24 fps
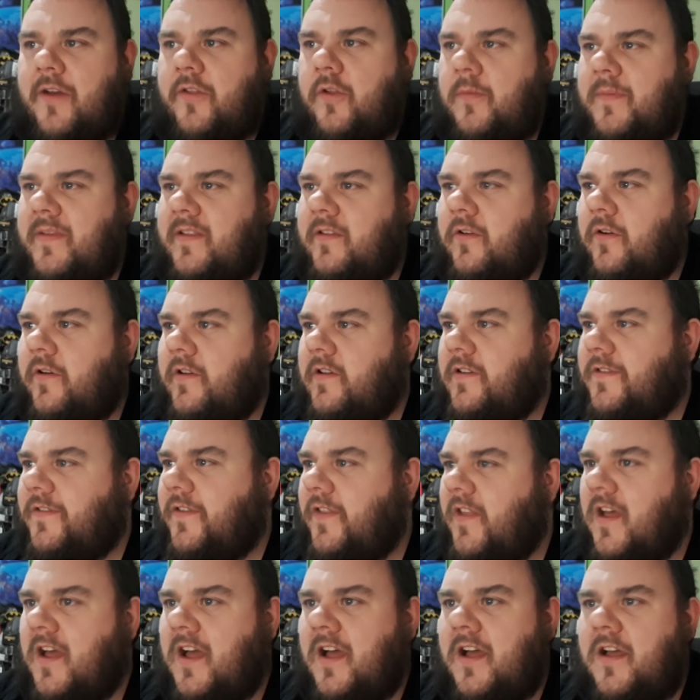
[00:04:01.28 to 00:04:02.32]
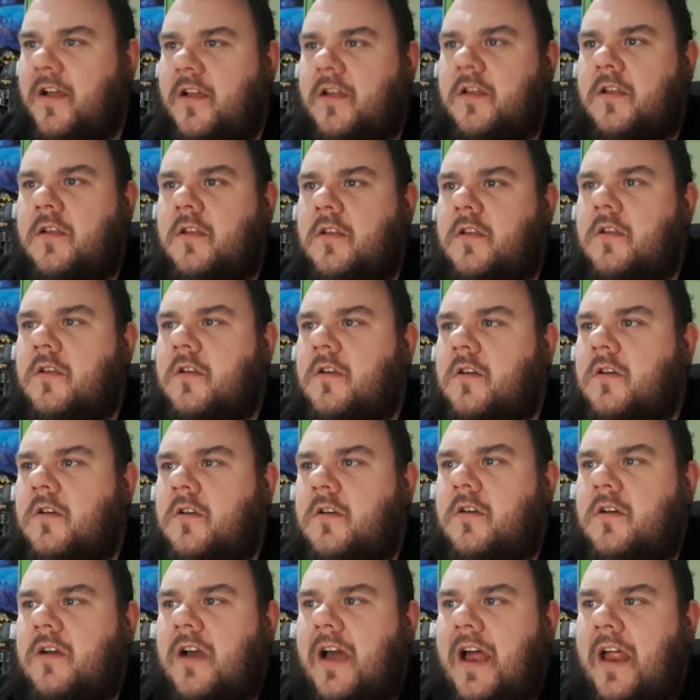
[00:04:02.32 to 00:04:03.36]
There'll be toys for that.
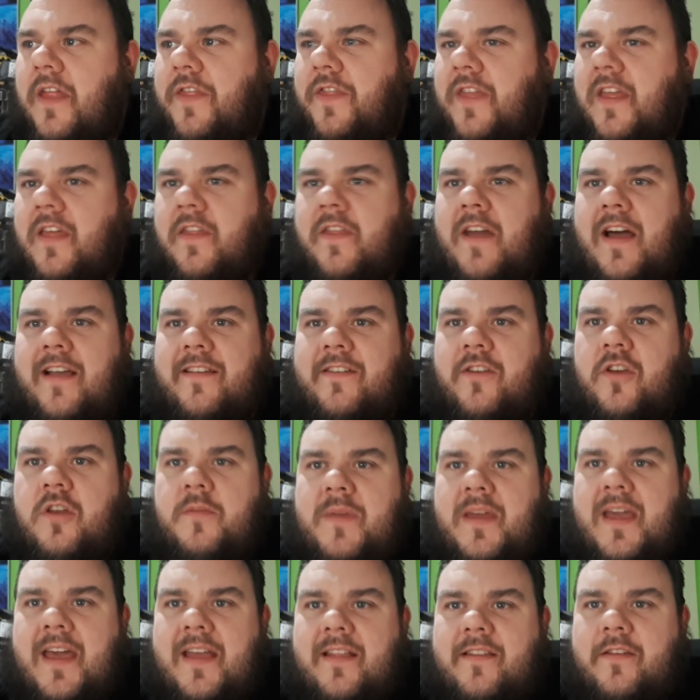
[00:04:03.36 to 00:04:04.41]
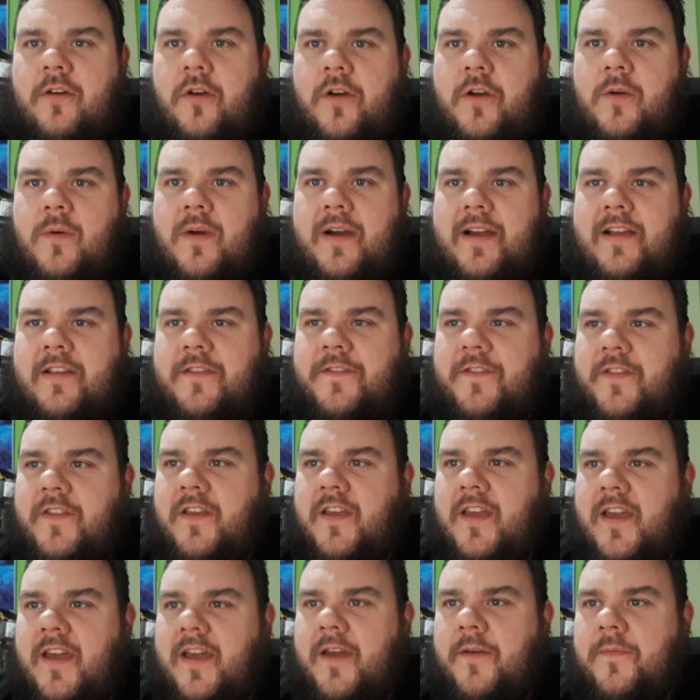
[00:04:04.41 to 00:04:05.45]
I think that's going to be it toy-wise for the
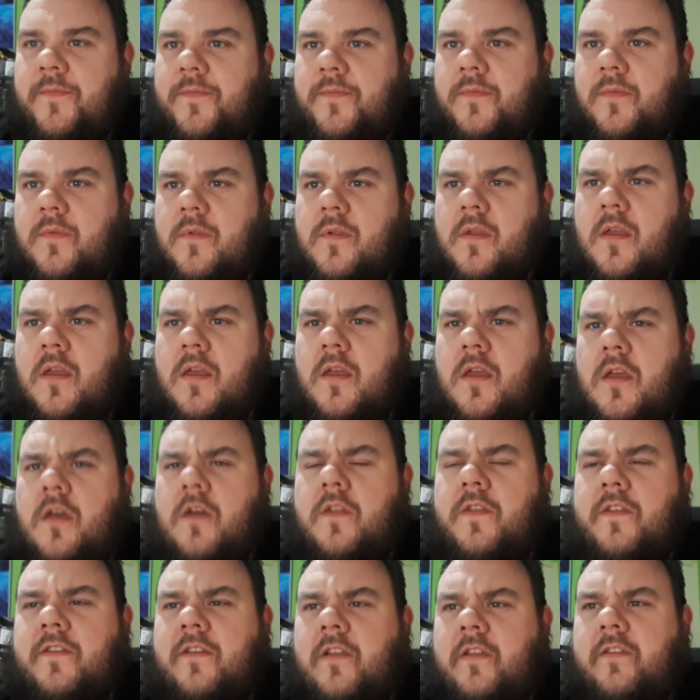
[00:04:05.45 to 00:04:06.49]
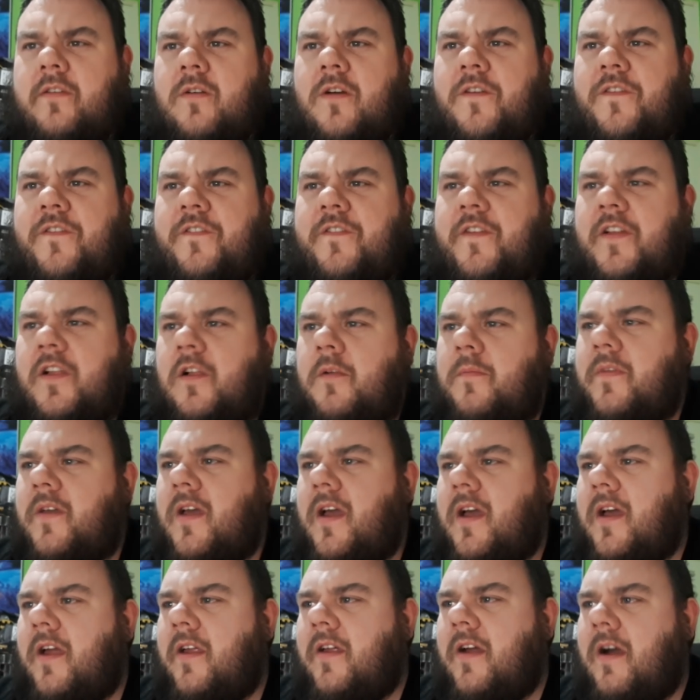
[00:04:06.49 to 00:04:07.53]
year. There's also a film
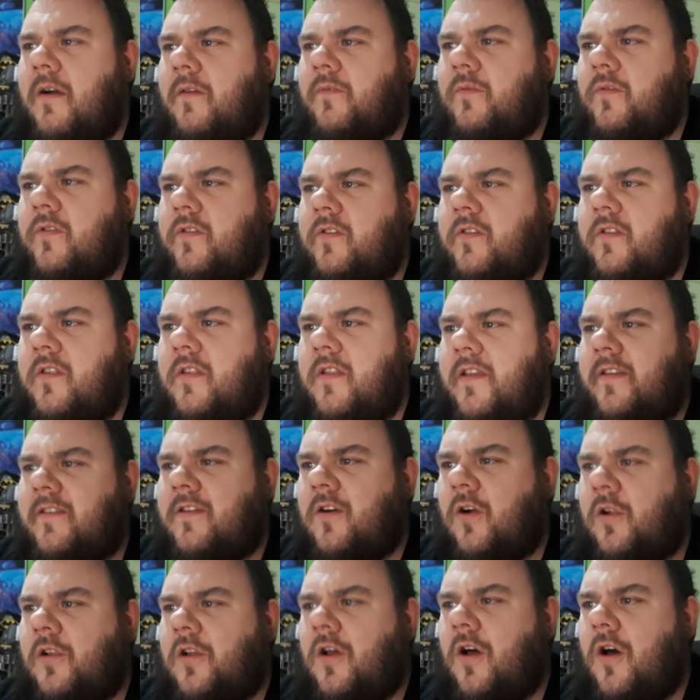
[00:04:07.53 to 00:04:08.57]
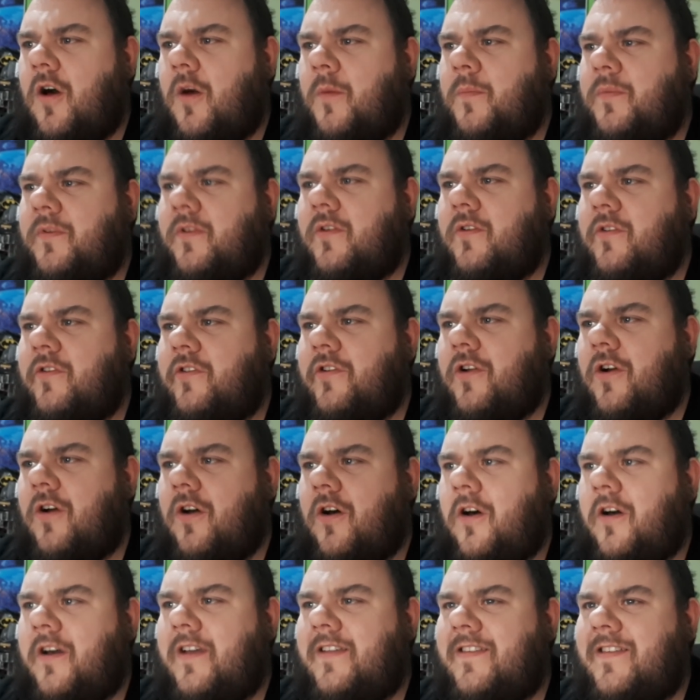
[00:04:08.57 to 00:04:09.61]
there. Um, It's called Hobbs and
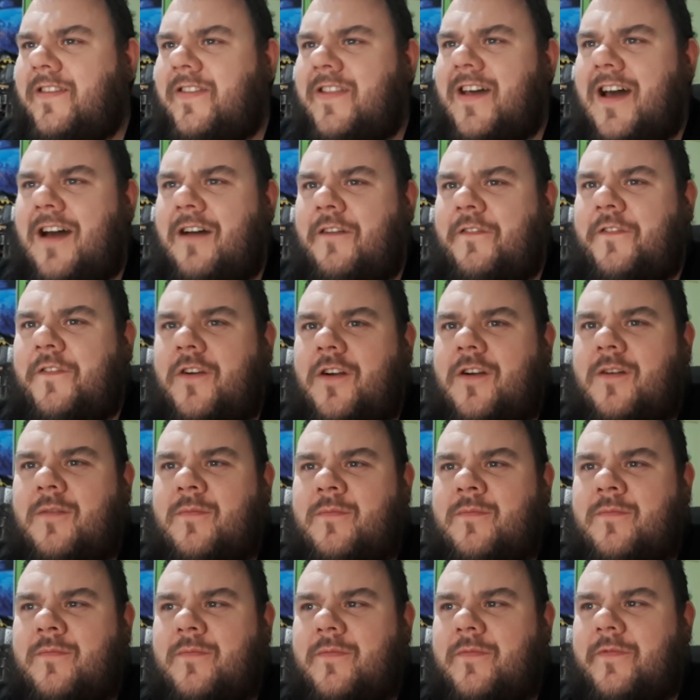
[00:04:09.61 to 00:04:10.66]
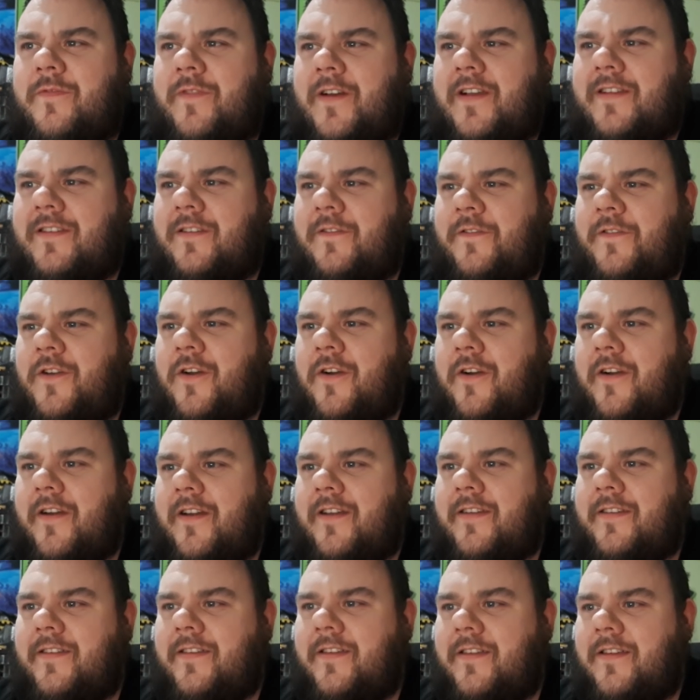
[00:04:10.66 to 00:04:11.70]
Shaw. Isn't that from Fast and
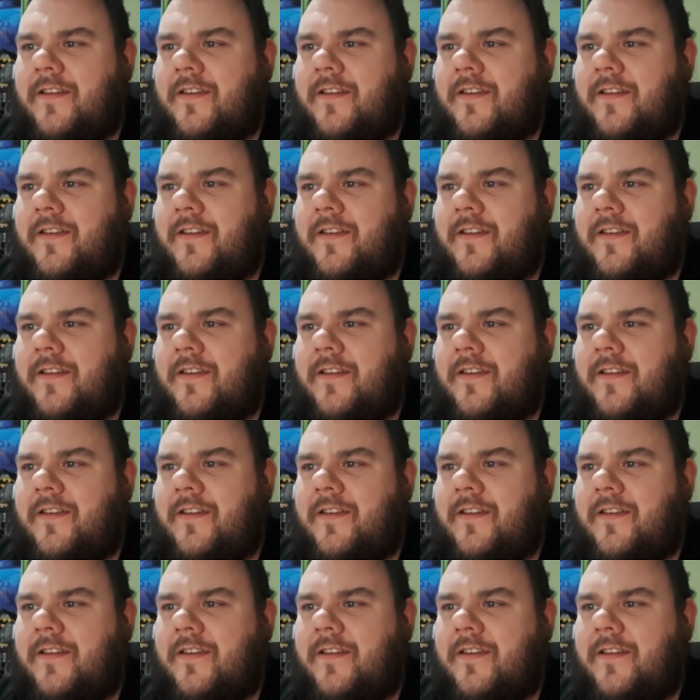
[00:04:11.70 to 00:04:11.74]
Furious?